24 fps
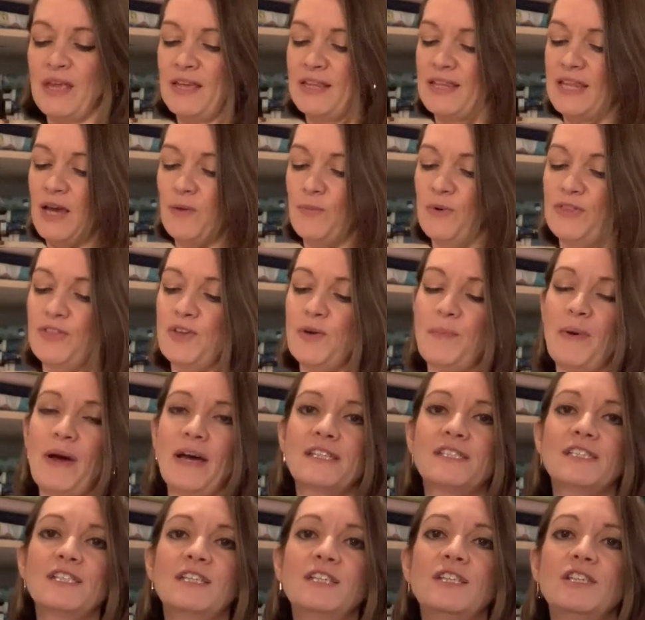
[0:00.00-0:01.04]
Now with your
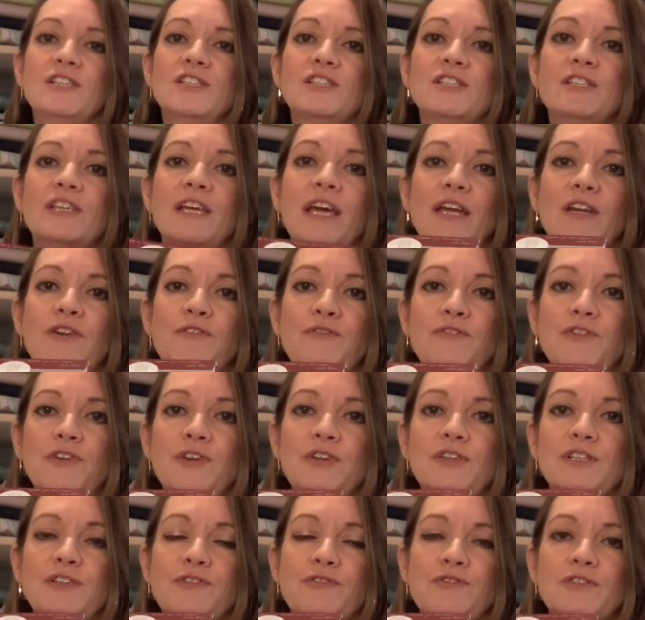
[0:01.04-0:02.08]
pattern you do get a
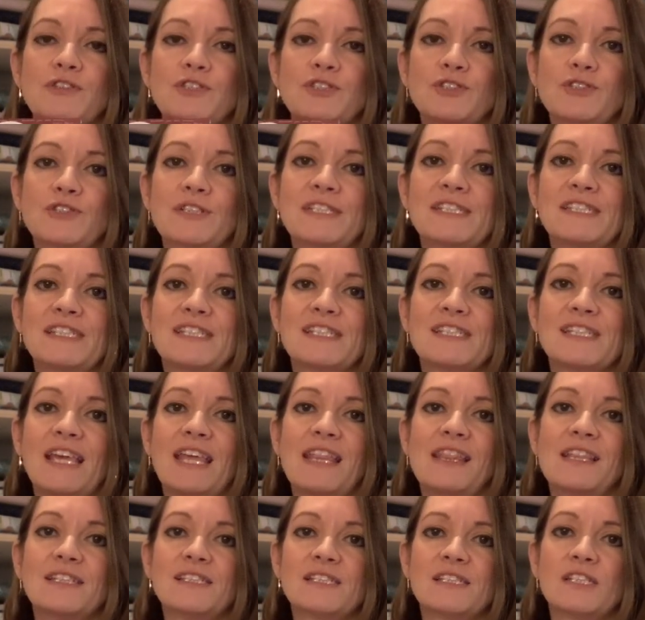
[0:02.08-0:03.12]
few different choices
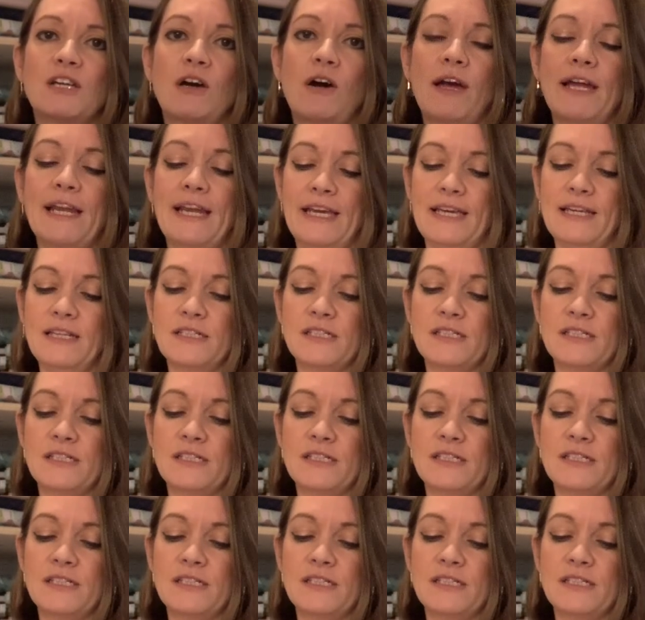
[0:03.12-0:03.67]
in the styling,